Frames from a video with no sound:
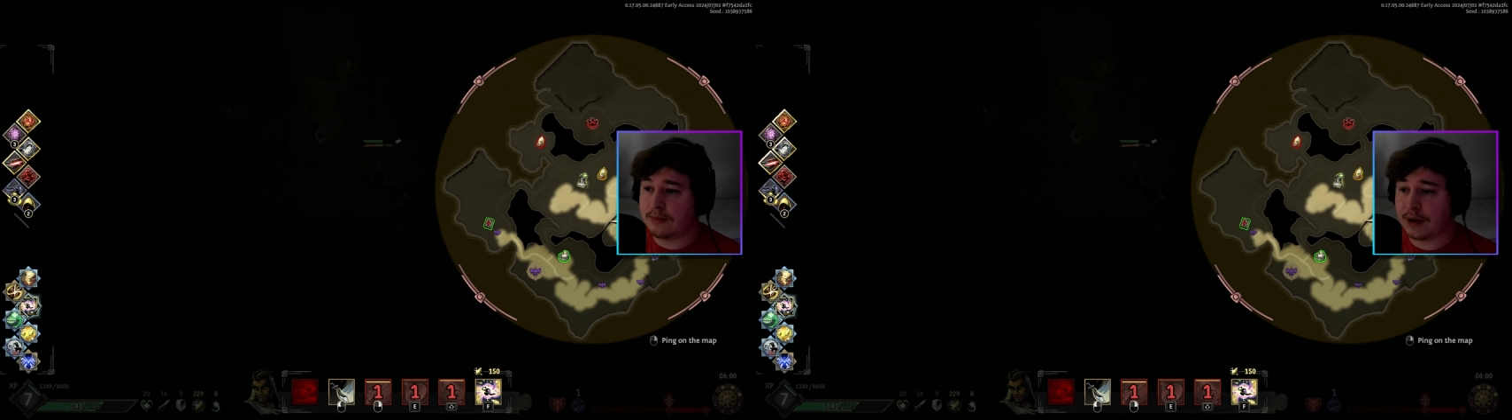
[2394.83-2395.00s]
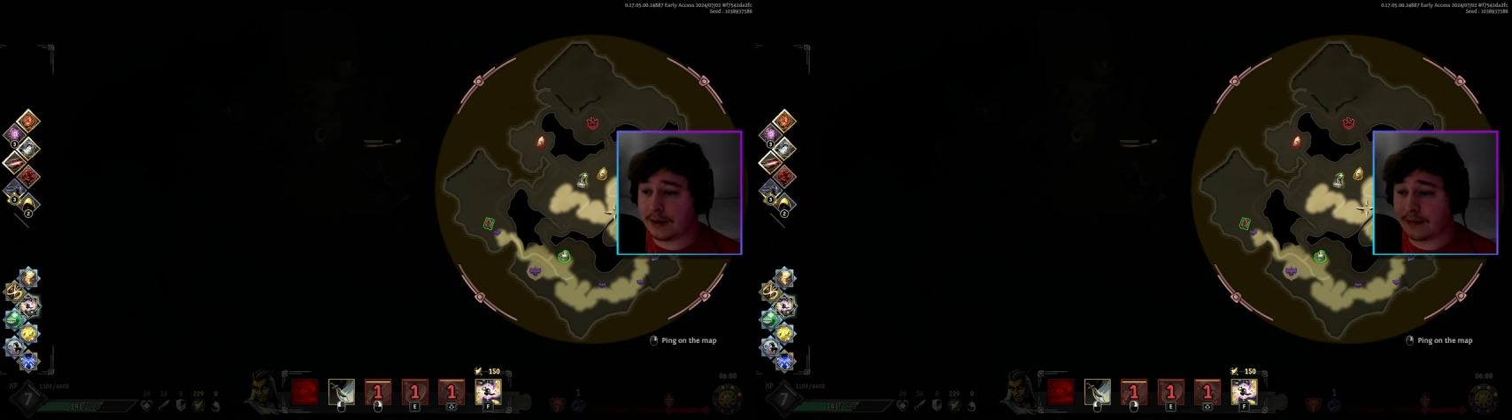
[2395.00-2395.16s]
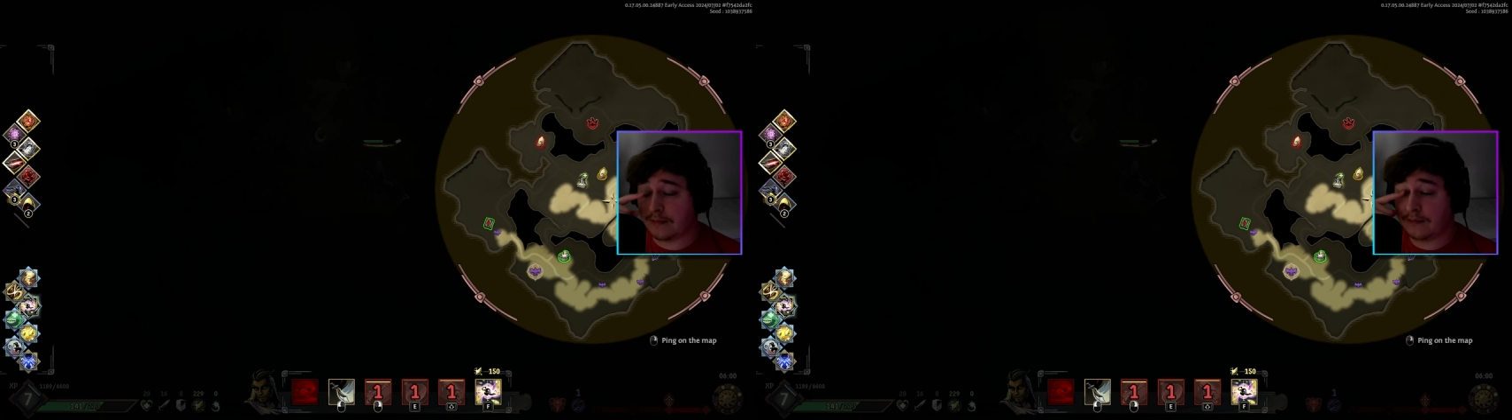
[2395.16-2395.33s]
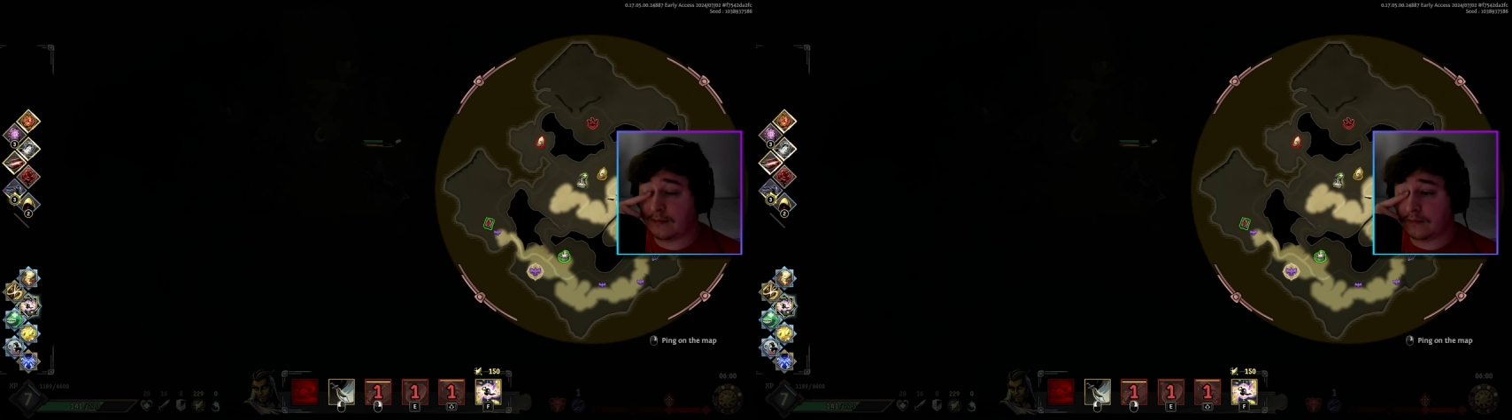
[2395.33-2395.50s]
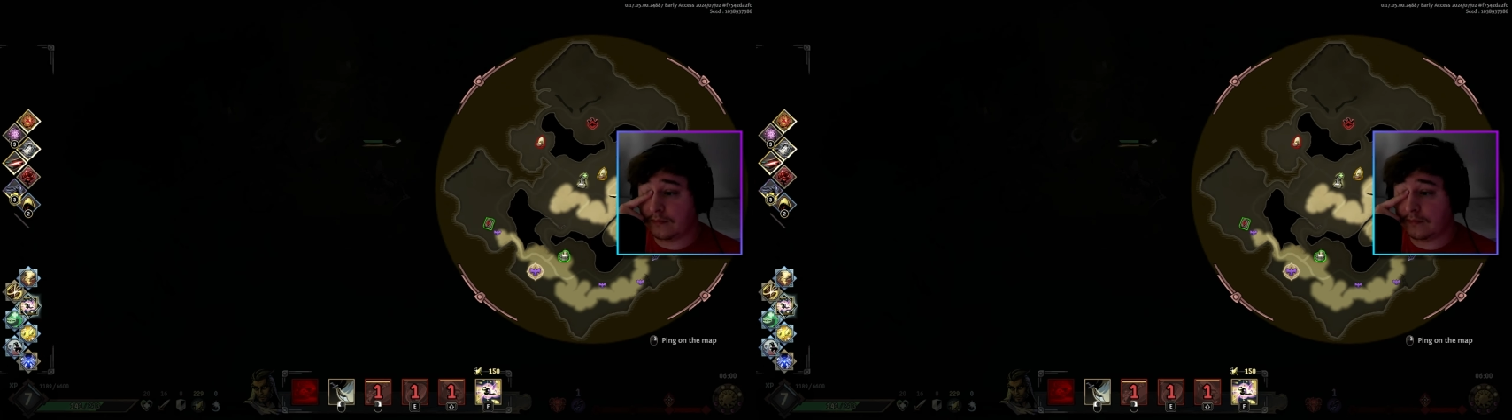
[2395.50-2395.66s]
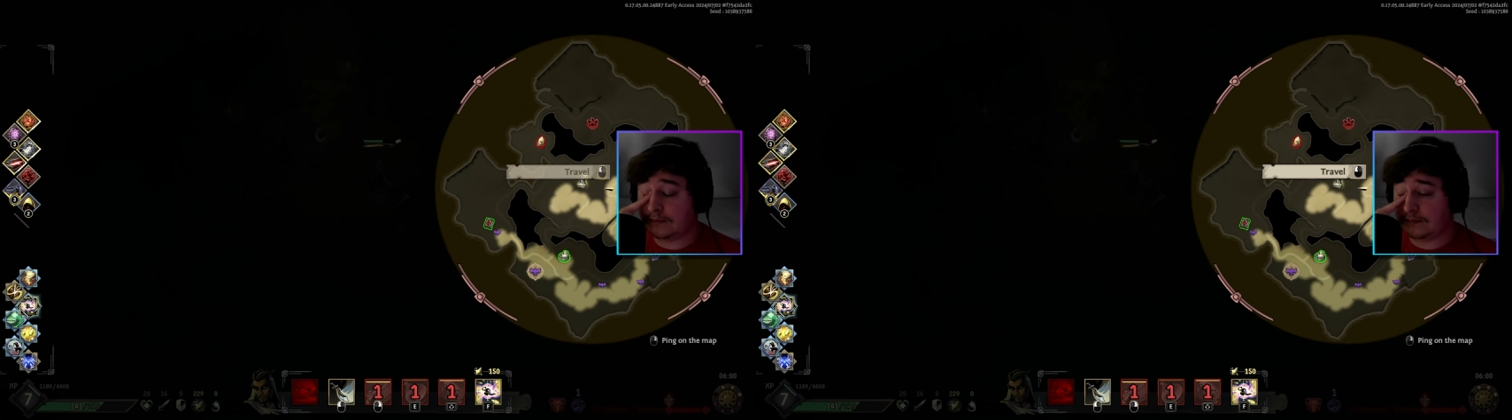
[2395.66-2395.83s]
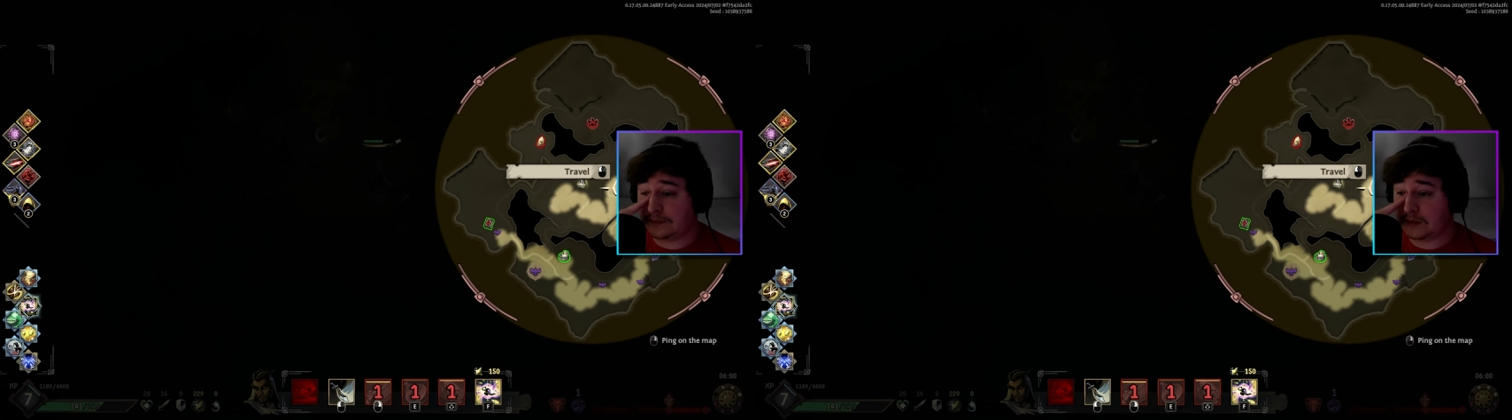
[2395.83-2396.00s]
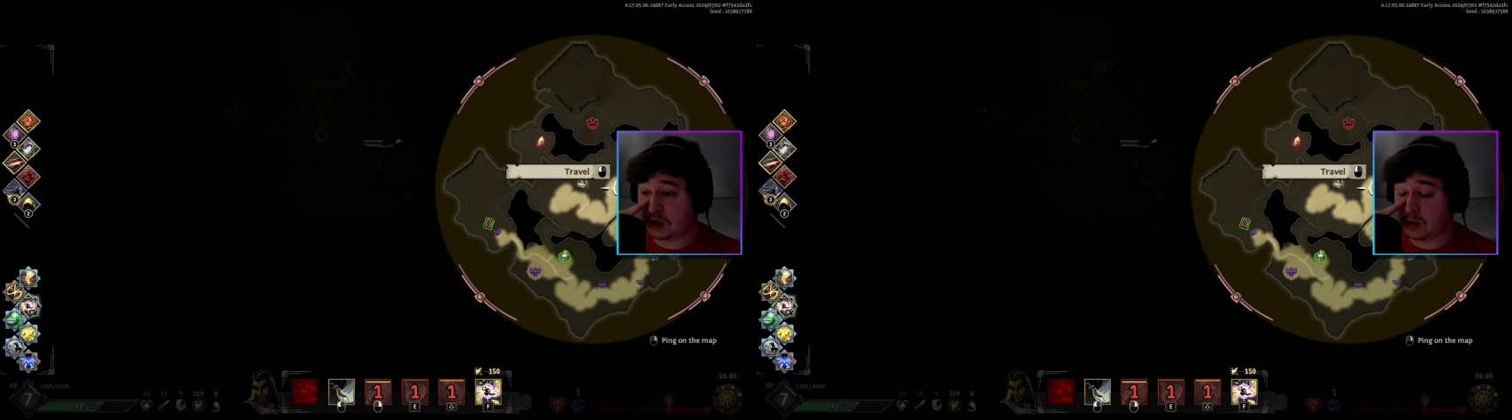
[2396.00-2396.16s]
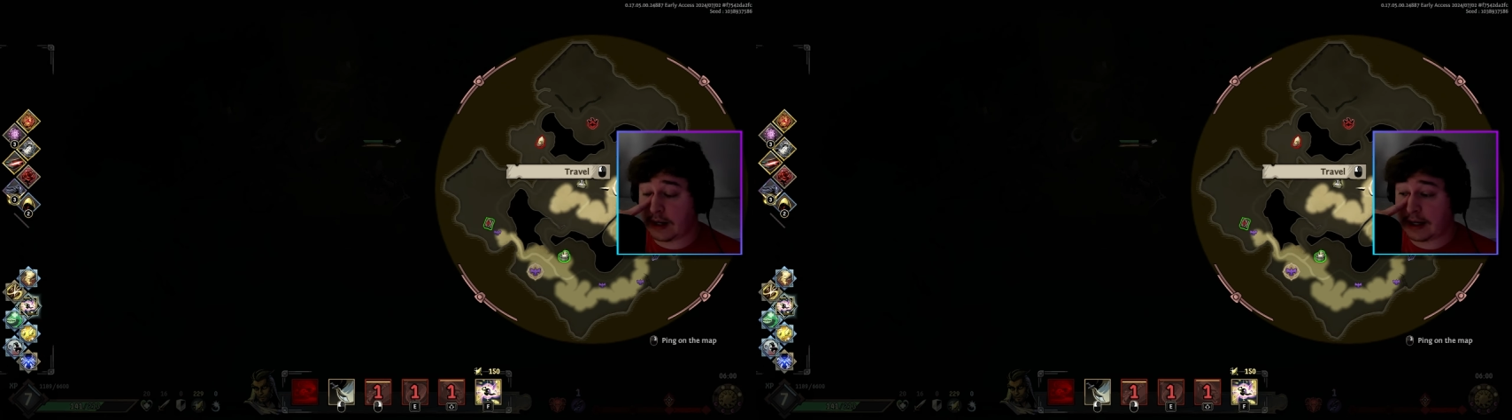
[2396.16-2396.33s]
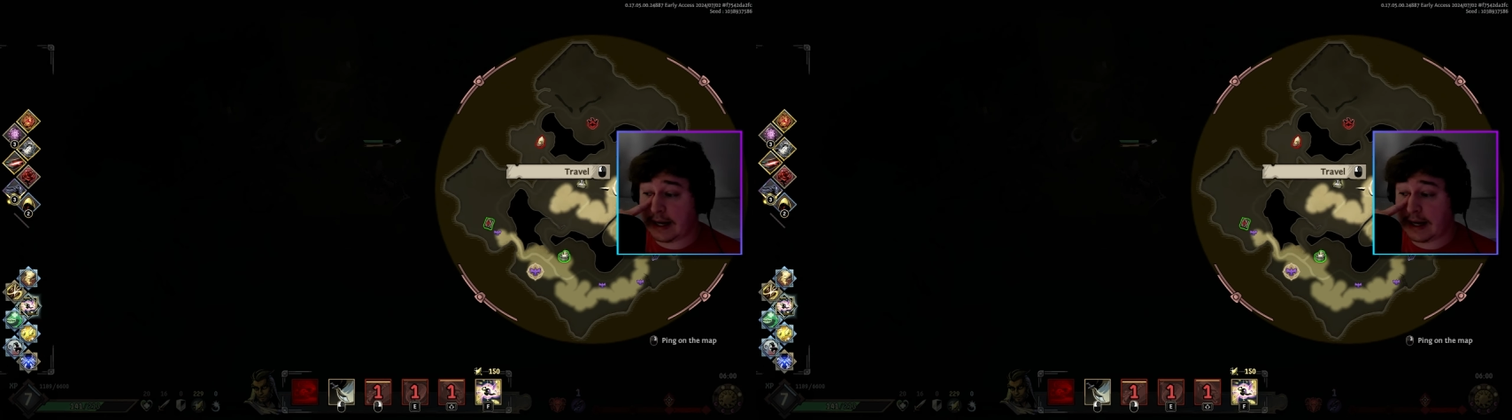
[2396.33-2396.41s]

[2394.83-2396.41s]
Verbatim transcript: but it's what I